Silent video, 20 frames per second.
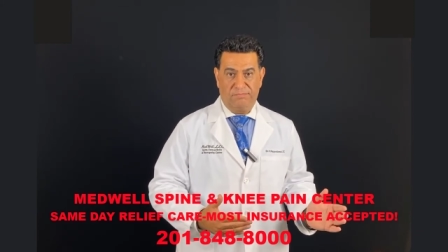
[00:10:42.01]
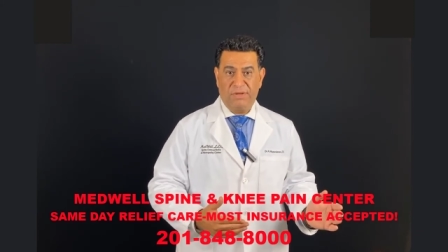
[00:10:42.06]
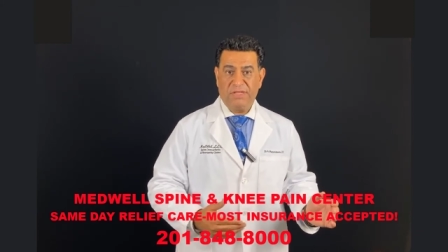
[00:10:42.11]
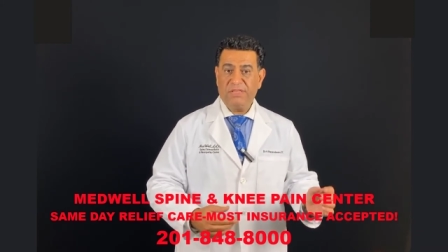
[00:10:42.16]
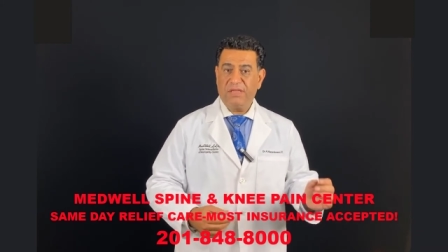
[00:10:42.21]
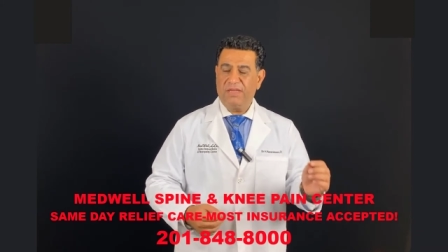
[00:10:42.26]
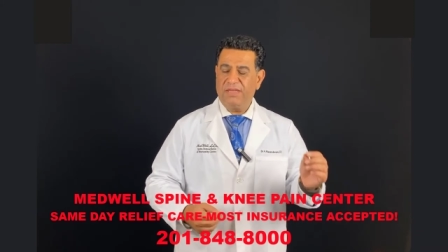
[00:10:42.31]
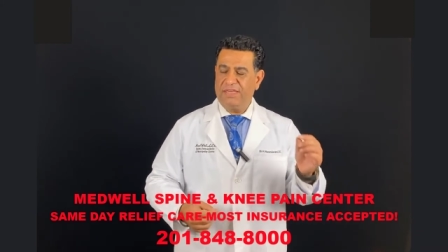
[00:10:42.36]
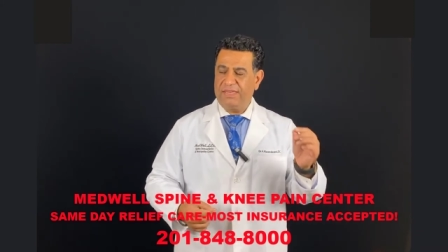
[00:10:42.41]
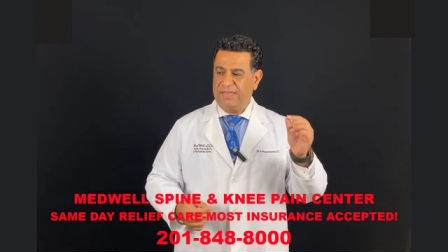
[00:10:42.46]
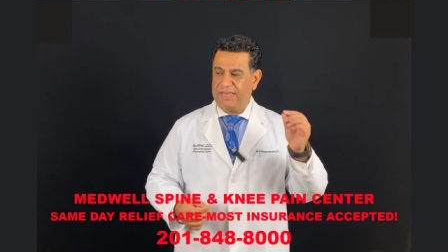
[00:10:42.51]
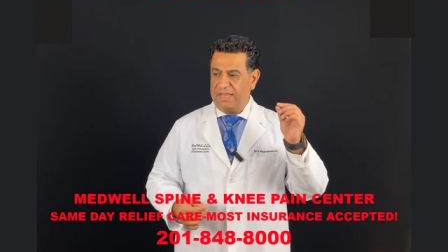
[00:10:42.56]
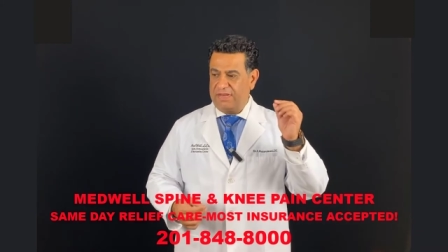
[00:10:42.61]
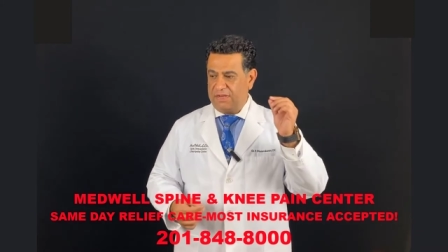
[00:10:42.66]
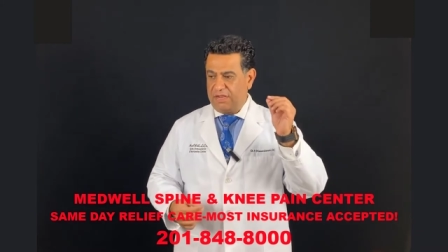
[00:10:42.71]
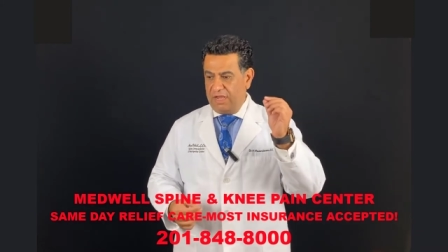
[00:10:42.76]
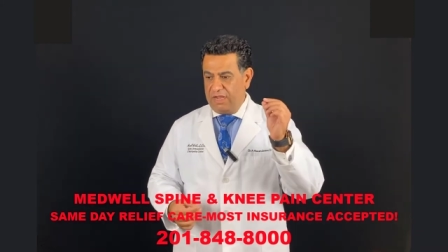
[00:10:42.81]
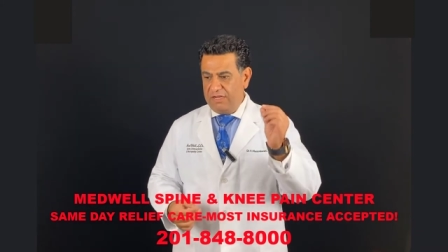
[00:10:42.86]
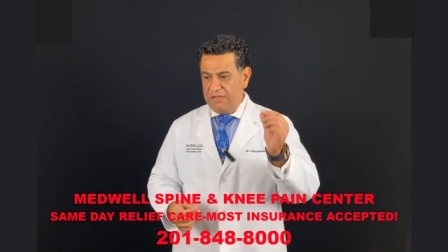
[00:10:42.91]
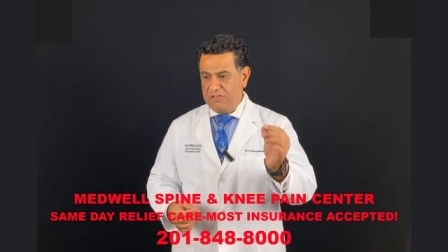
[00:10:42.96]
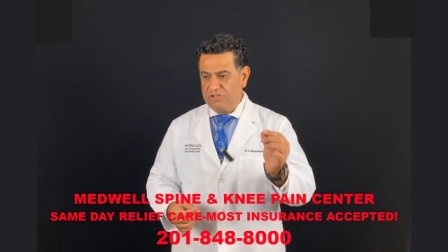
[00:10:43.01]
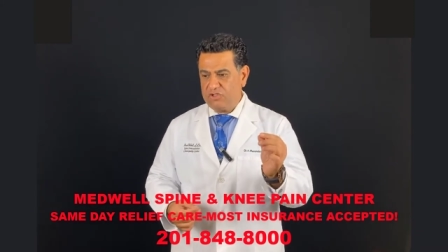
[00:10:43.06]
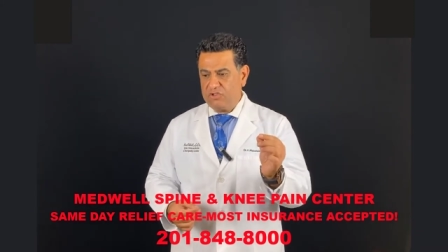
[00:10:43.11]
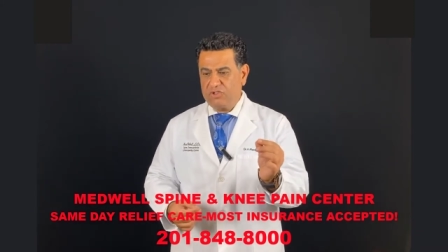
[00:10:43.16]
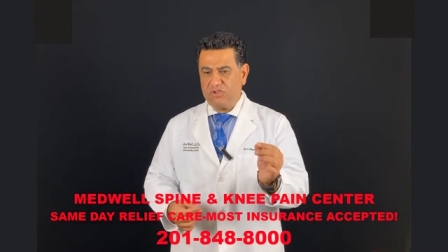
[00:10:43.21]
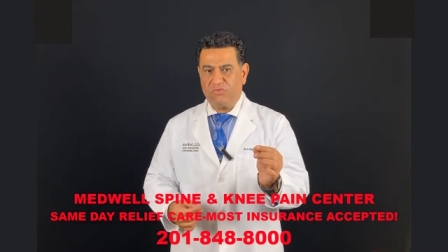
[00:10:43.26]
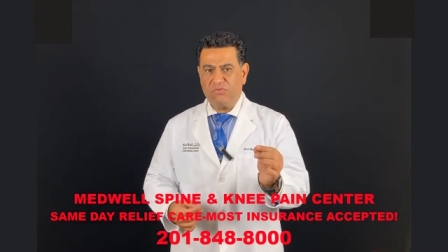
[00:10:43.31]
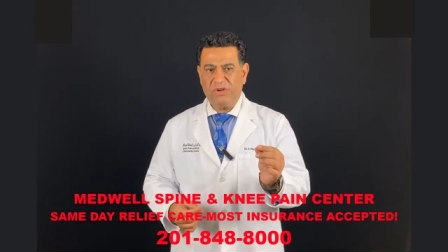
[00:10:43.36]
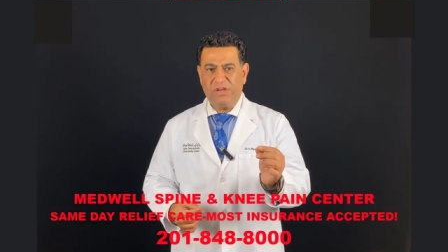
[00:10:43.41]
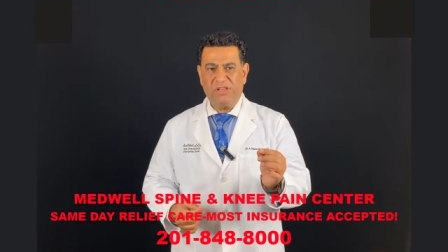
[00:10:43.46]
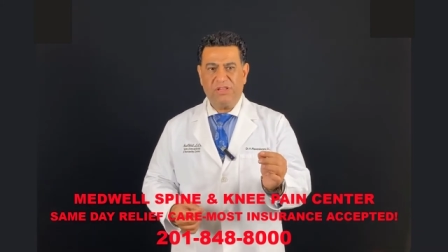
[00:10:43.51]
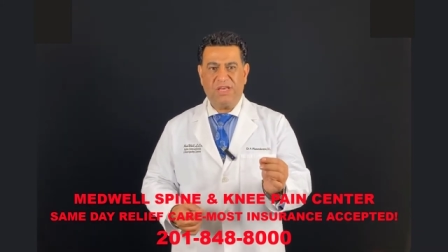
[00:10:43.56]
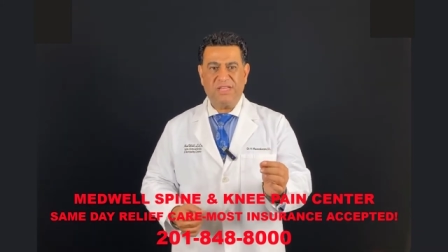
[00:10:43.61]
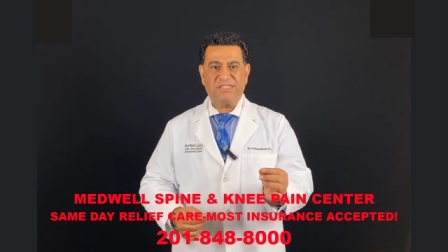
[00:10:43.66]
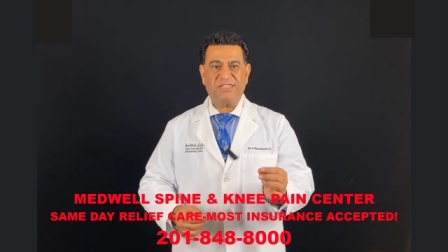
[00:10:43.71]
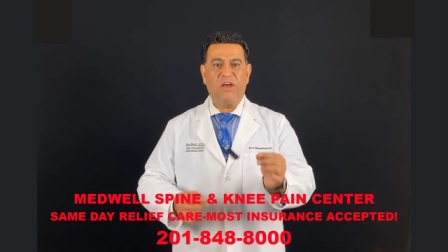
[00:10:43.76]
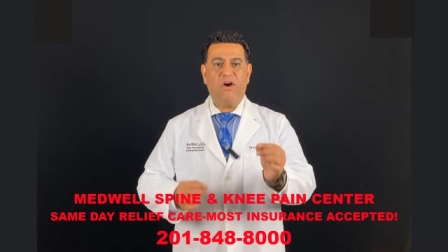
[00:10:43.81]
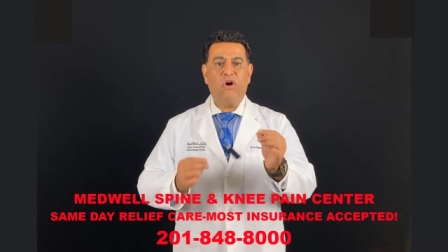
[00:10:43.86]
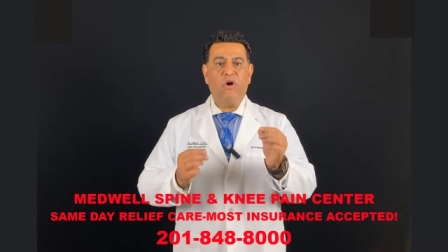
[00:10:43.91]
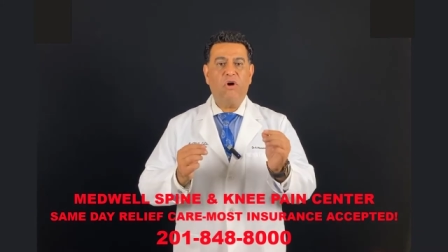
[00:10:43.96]
But again, I need you to
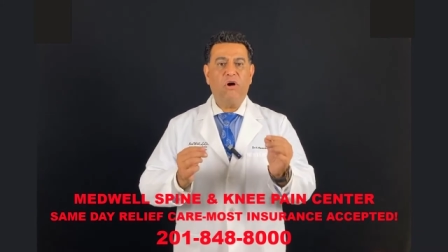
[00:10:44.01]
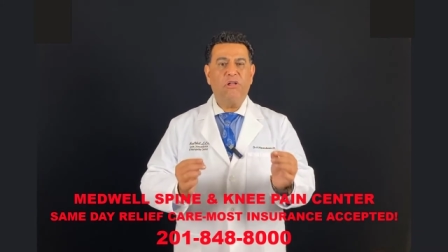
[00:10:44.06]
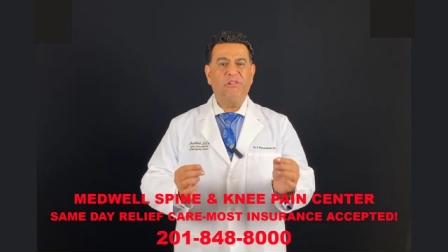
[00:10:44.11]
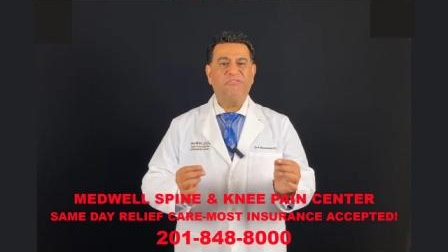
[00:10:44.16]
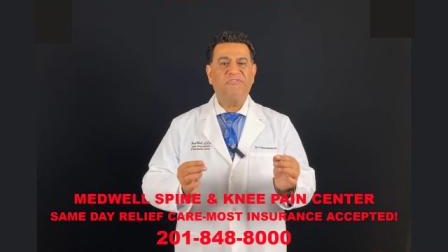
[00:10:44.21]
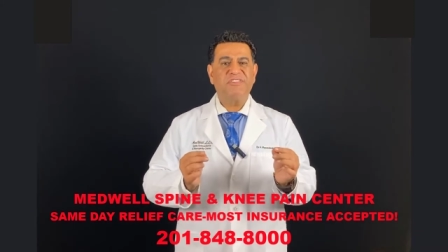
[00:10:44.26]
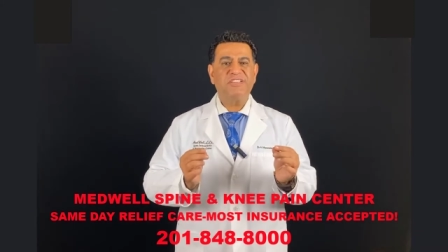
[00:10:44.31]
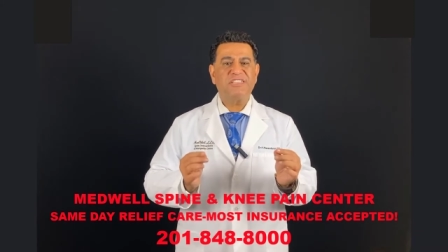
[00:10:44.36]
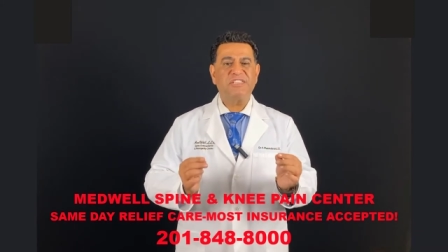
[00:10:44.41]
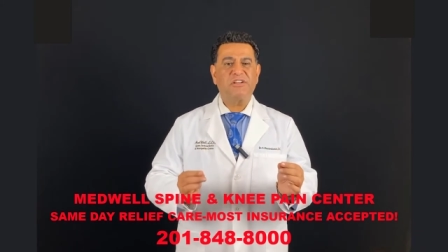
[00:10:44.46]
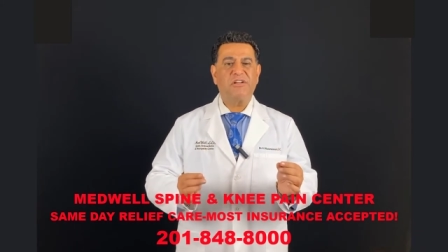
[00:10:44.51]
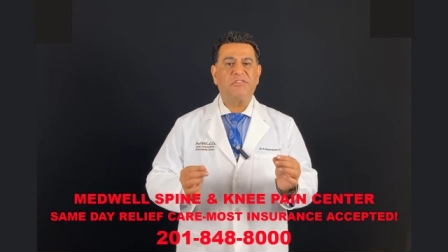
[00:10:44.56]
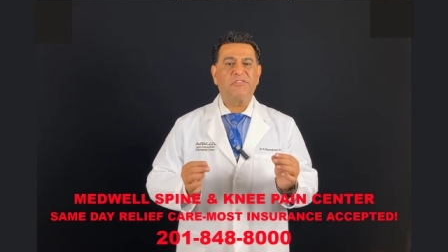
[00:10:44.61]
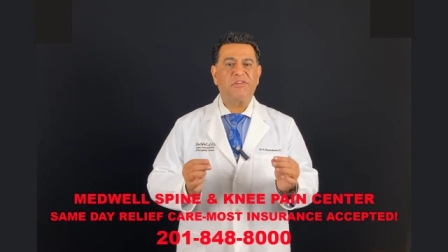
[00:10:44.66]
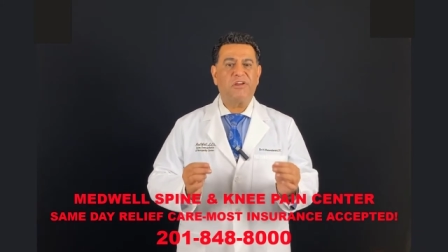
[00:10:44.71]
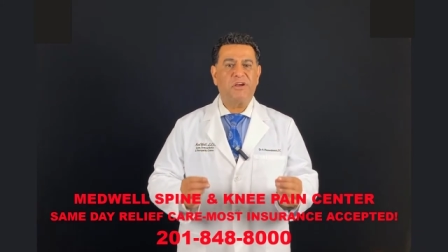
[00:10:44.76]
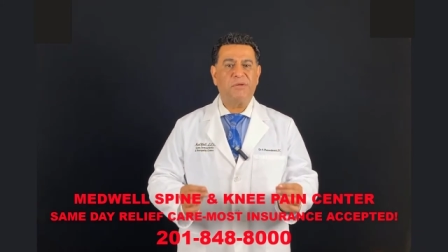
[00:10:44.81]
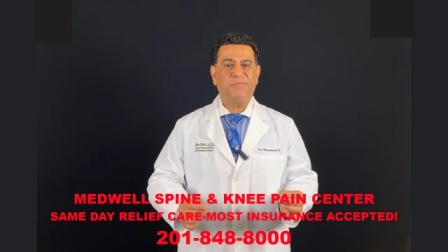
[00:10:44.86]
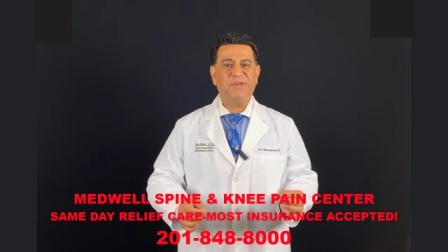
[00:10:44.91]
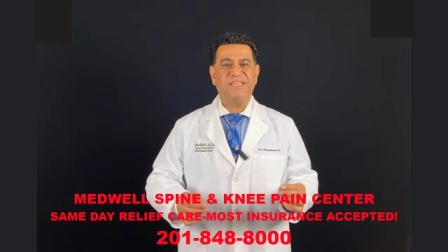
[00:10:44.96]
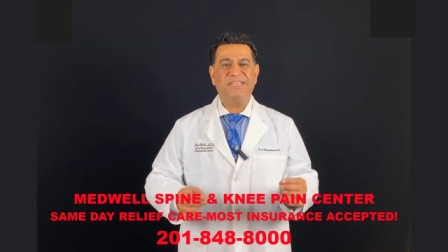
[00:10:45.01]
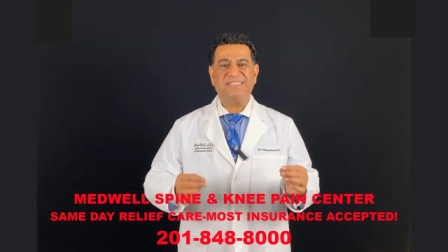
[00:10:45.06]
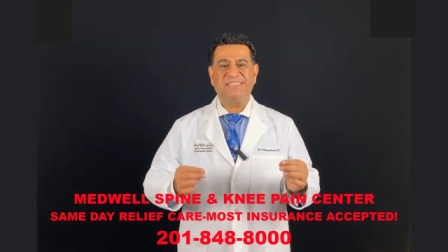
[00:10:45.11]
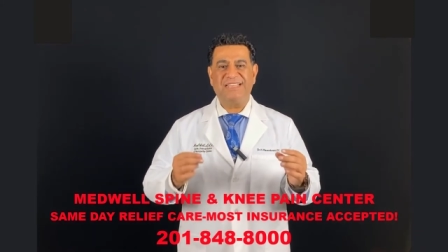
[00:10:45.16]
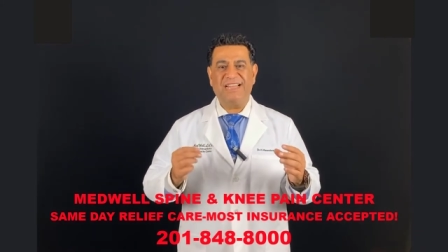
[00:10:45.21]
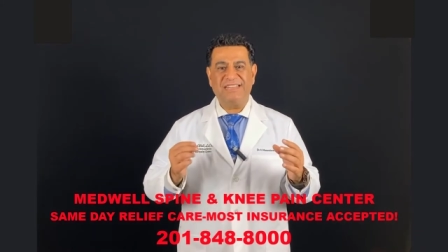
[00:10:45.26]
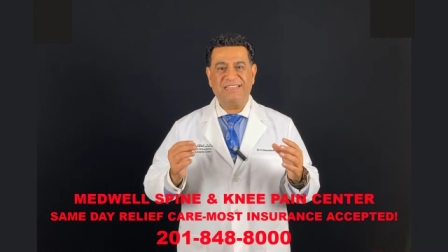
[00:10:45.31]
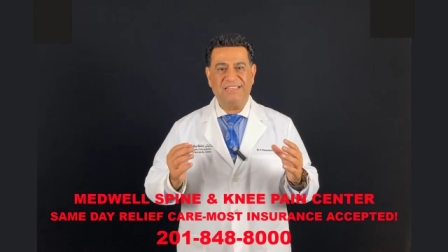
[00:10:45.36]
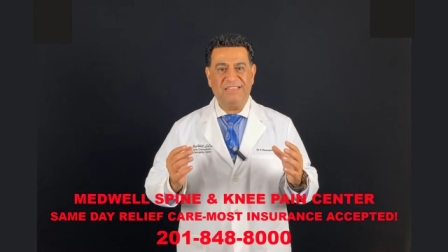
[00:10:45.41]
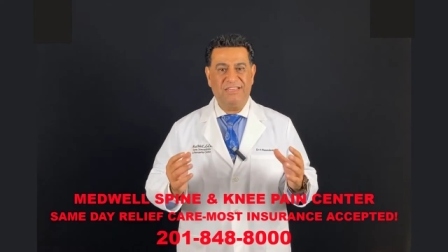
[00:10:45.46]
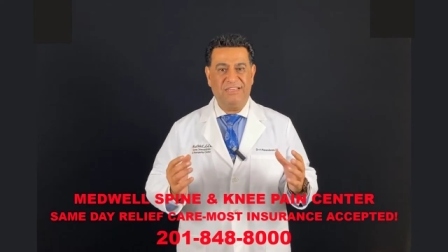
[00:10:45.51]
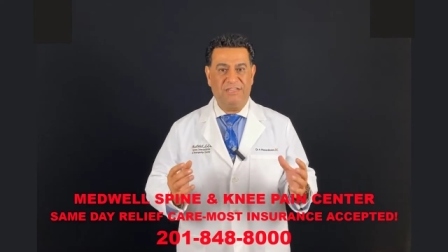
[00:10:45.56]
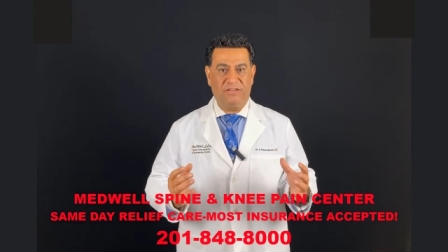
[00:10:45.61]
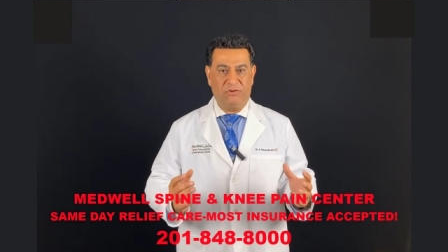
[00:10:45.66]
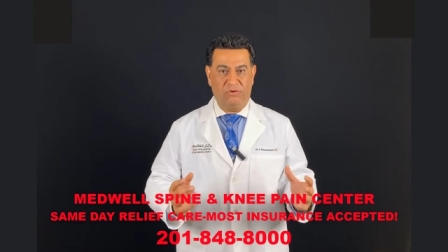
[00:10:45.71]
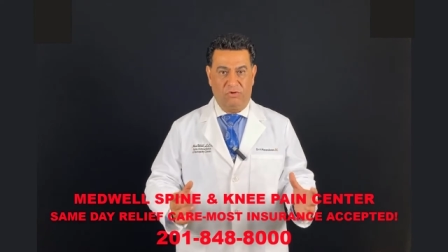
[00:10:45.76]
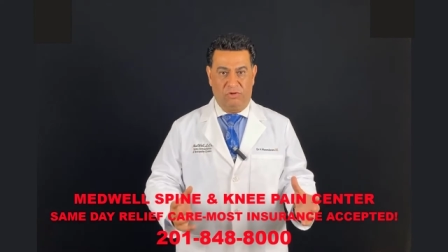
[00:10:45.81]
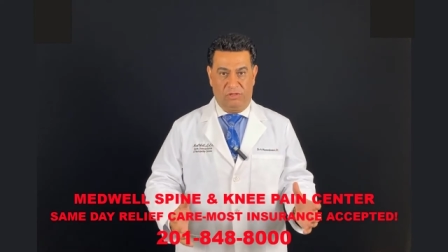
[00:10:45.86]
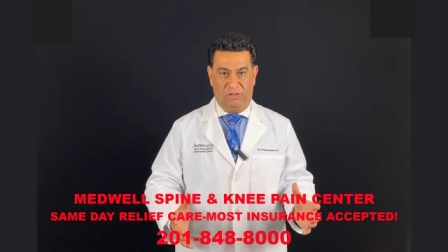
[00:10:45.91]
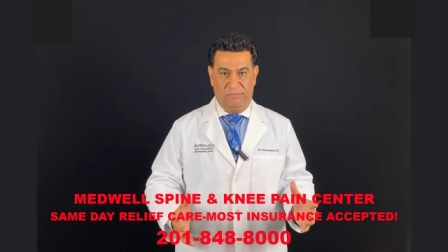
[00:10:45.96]
realize all physical therapy is not
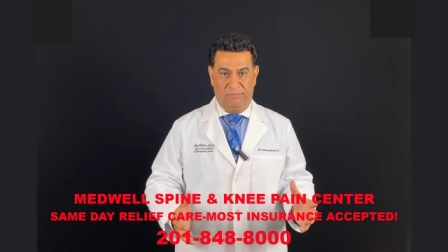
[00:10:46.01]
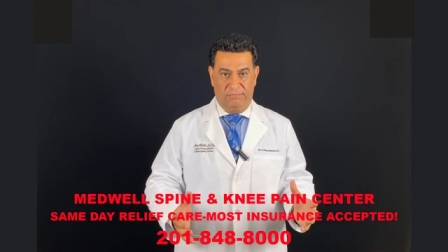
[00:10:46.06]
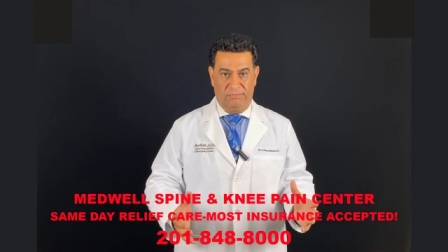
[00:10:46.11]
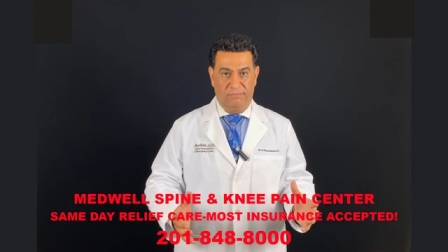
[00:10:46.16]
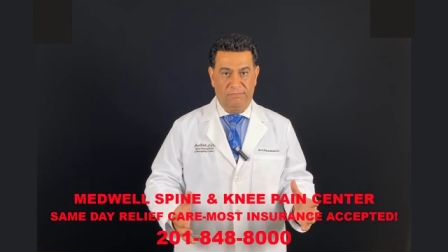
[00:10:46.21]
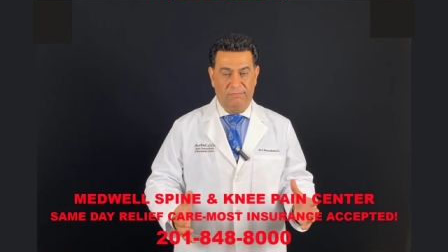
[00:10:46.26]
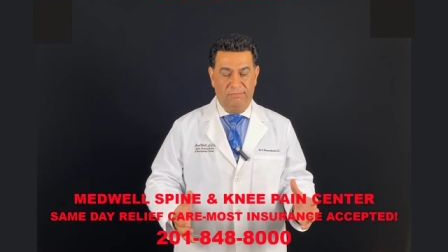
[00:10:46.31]
equal.